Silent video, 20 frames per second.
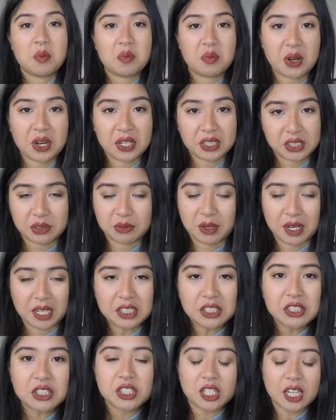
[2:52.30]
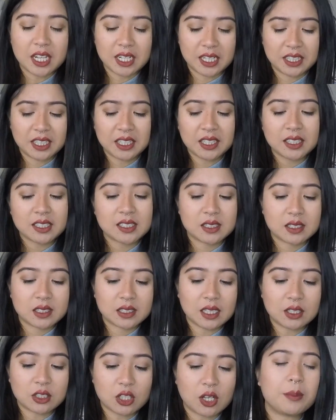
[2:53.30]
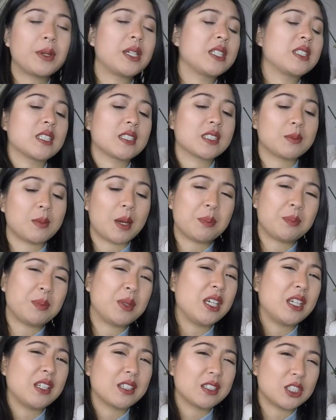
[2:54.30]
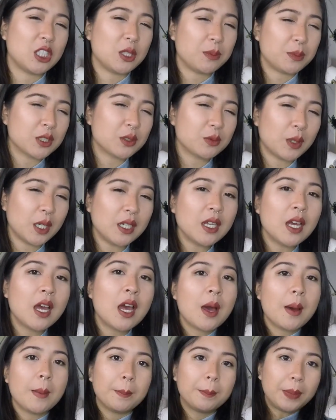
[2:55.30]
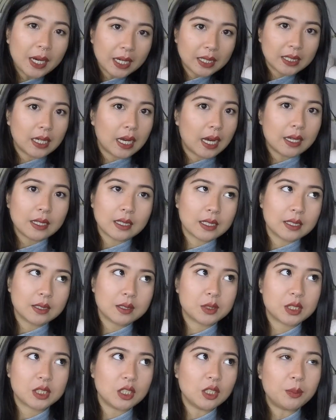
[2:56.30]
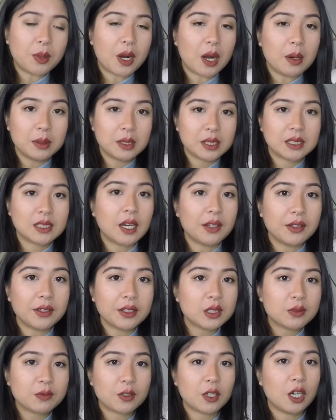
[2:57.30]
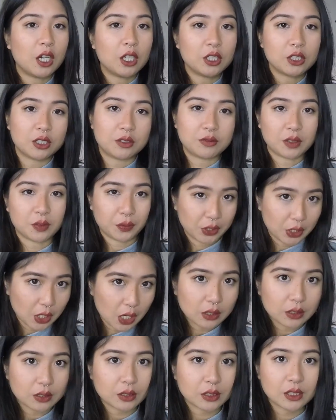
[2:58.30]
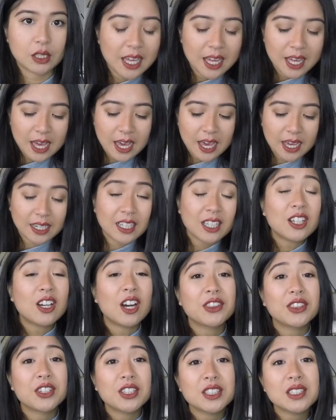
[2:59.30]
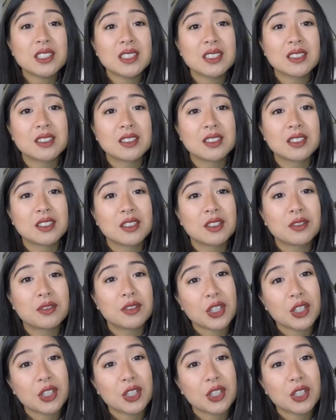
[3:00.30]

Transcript: price range. And I think this St. John Basics might be the cheapest one, but I could still probably sell this for $150. And I got this for